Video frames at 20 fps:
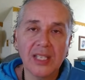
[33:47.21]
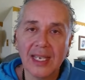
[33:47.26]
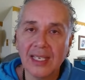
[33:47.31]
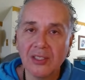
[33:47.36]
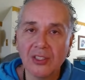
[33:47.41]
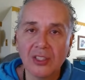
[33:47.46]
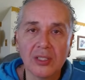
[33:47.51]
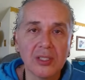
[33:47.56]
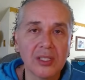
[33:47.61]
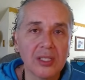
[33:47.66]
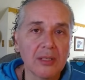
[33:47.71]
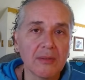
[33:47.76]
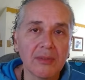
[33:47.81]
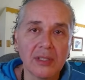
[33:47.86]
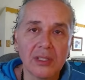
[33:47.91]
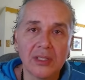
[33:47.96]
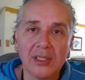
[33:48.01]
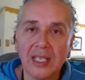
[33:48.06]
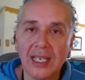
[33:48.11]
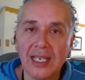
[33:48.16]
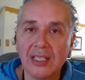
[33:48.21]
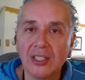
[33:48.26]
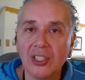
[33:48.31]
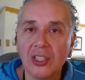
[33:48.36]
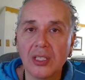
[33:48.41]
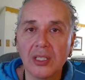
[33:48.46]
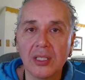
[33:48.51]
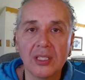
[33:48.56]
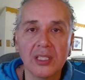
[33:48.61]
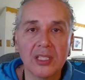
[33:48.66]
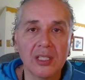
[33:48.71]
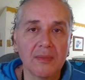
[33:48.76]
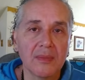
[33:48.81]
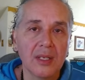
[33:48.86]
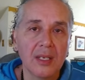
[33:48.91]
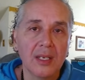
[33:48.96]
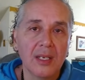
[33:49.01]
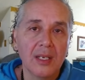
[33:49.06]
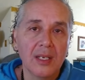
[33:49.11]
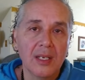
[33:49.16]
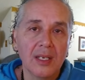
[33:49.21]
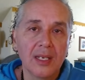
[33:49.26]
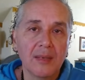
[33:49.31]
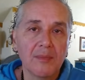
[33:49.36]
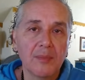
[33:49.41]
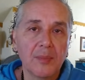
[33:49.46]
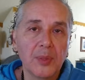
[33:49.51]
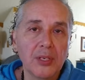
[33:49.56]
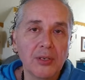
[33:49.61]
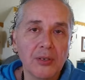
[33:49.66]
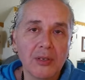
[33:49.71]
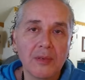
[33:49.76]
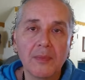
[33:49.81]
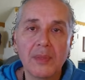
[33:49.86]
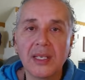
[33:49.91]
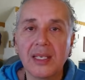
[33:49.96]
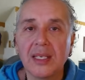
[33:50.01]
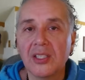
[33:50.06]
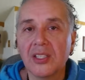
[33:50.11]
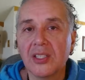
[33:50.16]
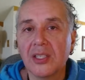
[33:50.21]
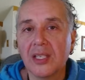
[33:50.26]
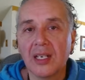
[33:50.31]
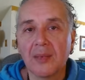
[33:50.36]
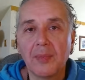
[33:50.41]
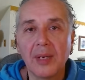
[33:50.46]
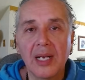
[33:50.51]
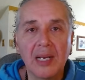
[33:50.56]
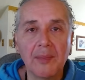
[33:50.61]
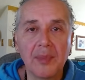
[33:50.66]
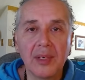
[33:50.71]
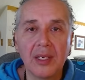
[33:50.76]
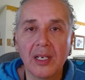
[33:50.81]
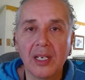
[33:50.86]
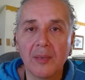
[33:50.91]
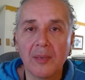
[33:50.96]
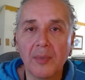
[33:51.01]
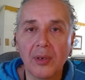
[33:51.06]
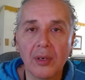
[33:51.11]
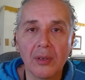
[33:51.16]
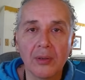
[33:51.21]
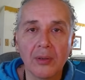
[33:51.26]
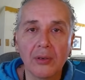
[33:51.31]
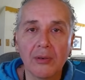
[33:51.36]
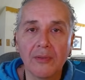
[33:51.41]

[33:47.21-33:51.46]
ancient civilizations and pyramids that are popping up all